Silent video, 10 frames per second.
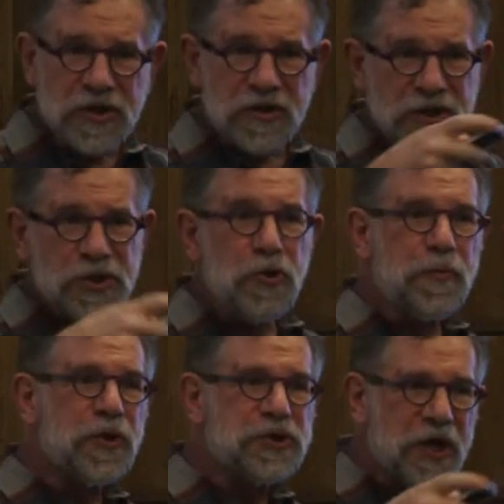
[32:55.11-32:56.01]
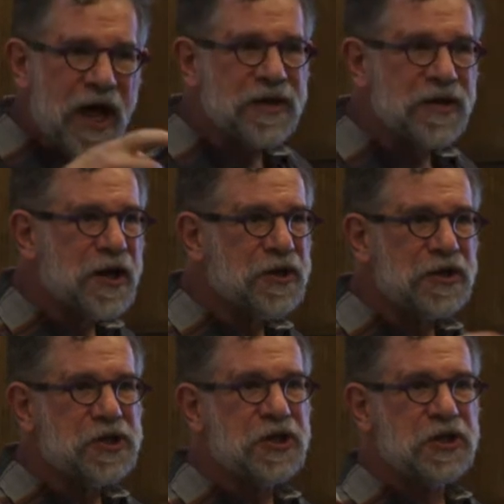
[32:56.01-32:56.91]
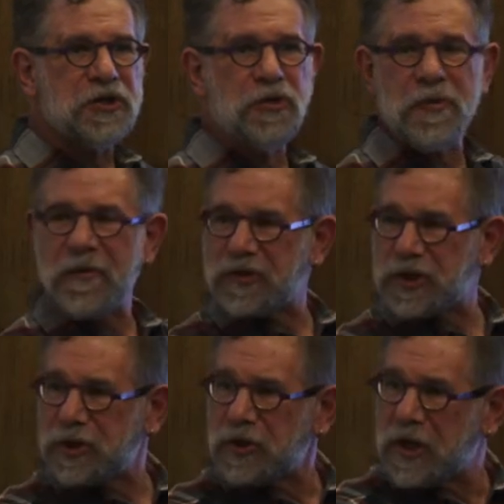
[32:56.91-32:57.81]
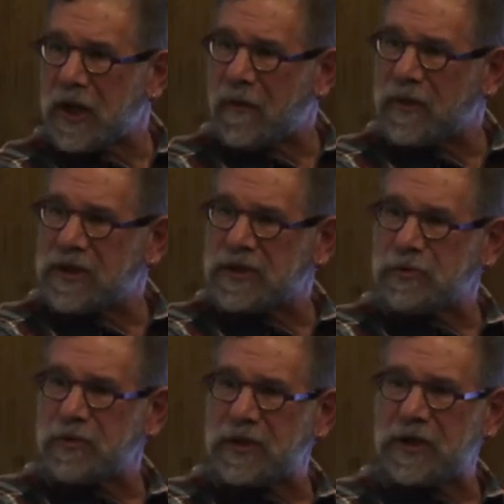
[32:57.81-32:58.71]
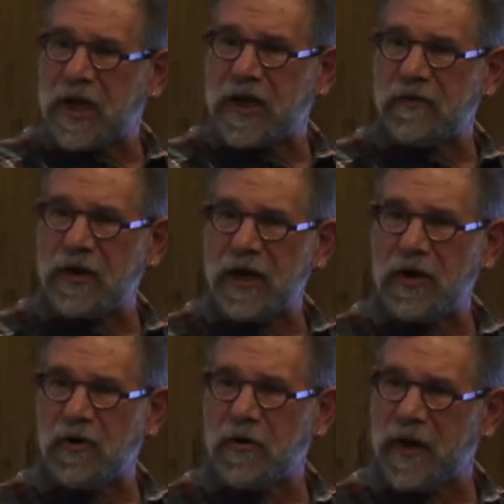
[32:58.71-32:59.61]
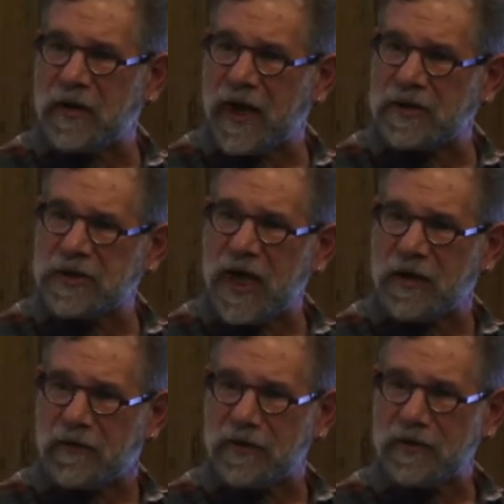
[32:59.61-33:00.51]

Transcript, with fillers: So this loop looks a lot like the TDD loop we were just looking at, but this is really kind of a layer around the outside of